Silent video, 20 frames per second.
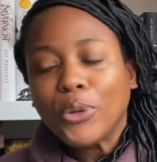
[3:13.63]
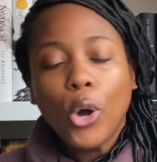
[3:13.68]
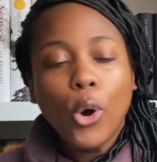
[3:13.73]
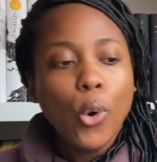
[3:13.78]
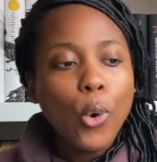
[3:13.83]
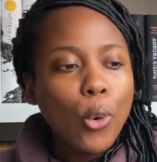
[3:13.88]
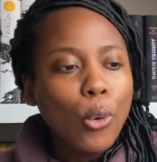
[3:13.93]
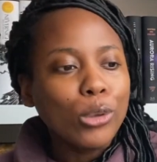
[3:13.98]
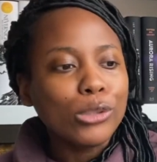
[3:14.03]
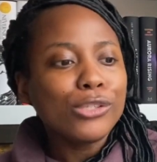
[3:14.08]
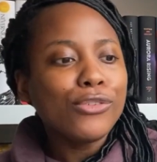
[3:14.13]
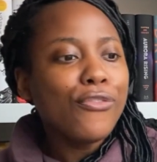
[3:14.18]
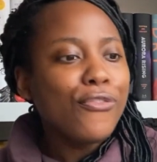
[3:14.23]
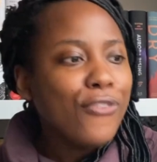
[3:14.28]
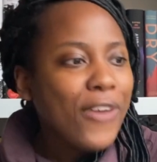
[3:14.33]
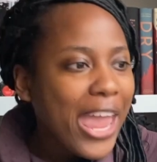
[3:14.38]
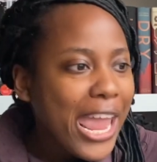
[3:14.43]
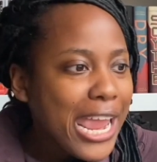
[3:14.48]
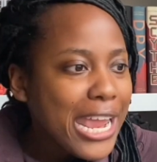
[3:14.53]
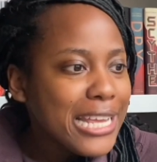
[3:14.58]
old
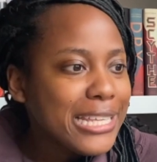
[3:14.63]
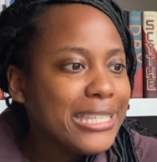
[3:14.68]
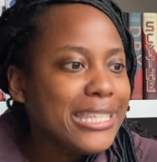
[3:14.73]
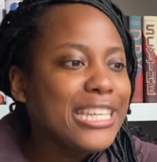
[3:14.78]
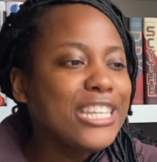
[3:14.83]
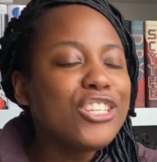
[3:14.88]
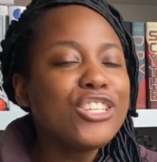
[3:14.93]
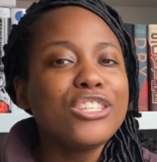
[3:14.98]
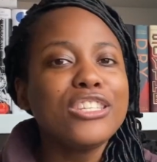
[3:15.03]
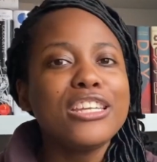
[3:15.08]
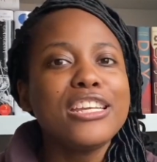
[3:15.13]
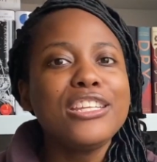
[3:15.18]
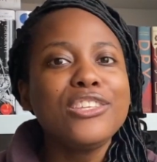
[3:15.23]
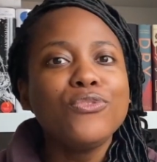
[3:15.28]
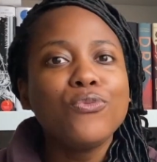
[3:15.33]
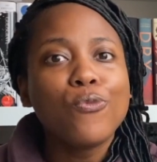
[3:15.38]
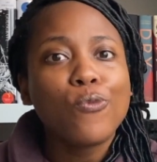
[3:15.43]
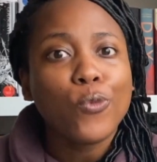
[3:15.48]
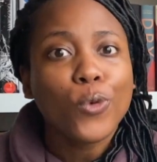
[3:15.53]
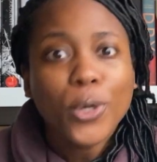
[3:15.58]
face. He just is
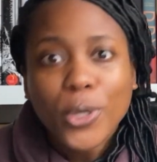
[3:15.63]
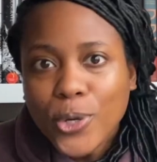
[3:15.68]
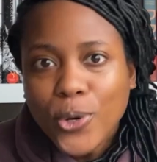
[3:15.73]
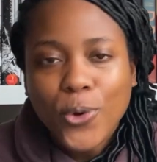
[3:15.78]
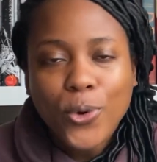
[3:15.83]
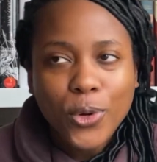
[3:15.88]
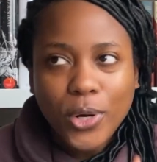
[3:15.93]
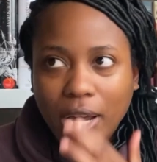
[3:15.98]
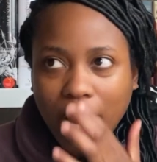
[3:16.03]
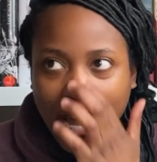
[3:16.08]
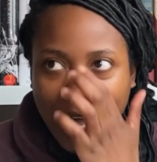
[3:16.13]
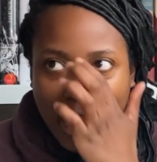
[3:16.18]
rude.